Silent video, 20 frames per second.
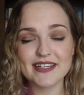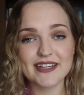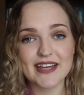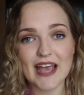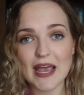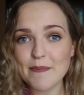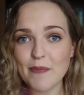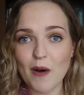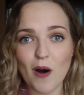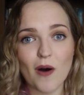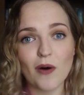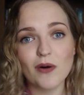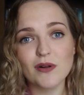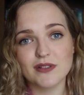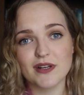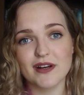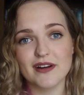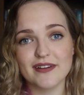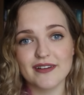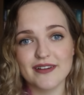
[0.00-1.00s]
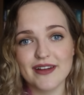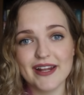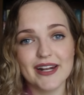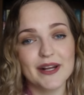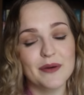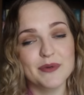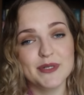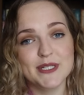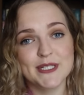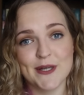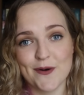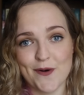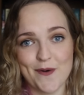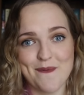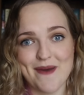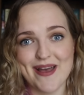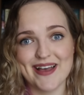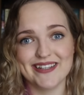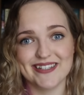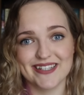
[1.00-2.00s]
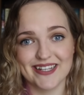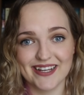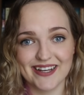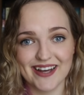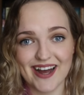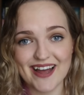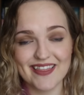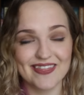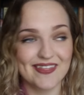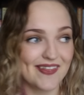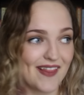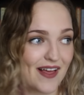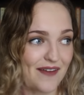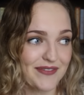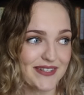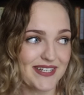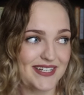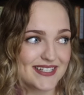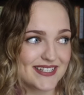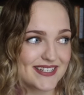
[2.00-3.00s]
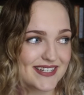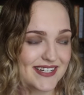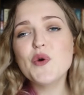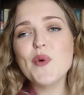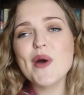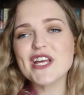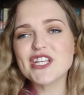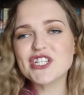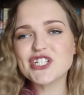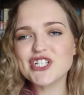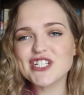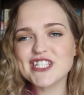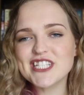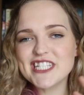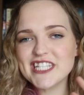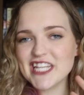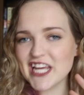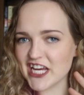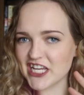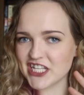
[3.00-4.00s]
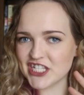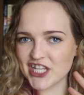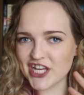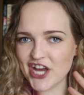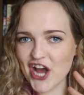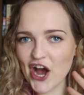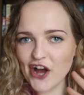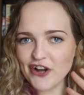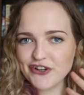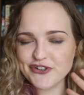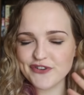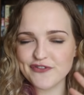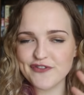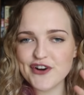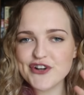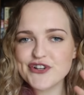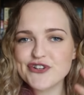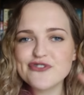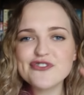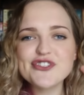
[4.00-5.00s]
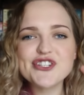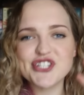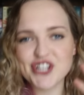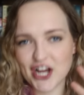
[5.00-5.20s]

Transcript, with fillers: keep a hold on and it was so amazing. I loved it. Question 6. The controversial